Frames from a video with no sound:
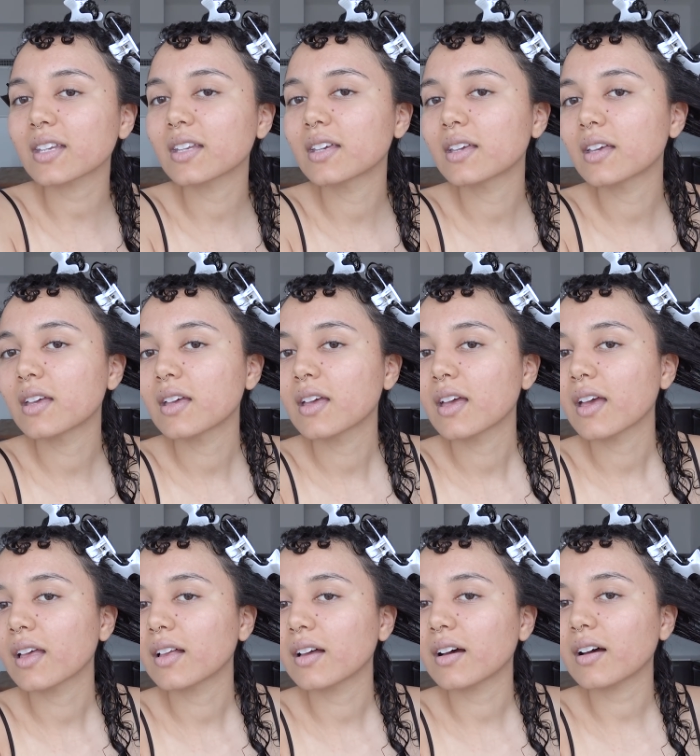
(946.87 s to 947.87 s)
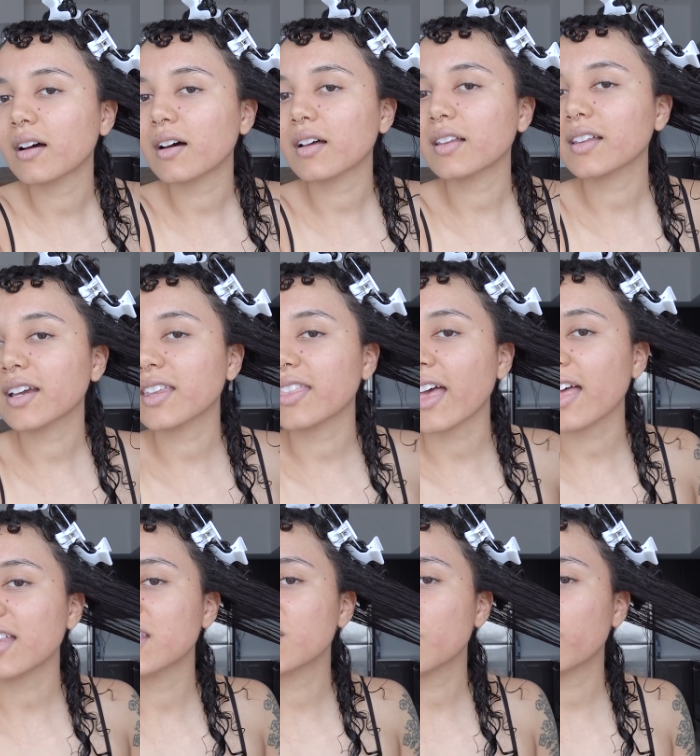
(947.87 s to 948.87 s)
Oh, look at
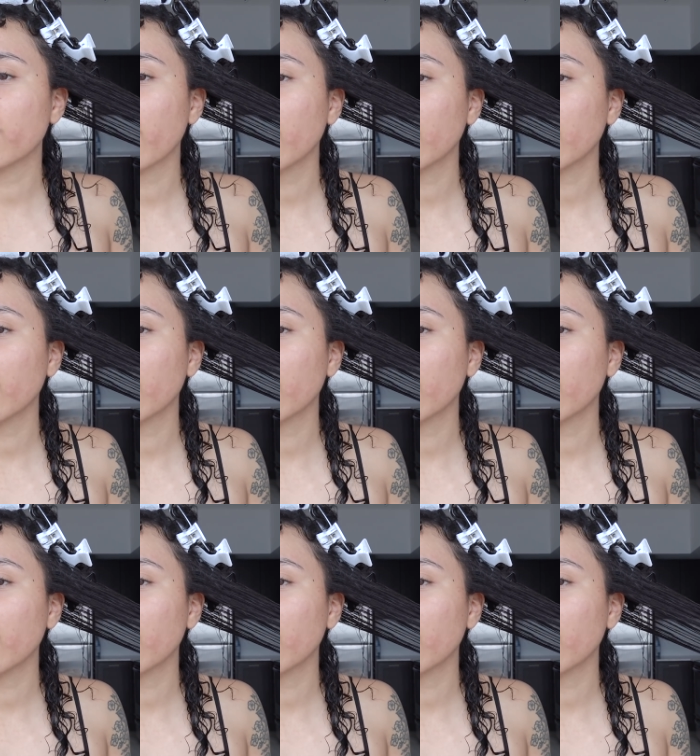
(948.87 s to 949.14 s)
that. It's so fun.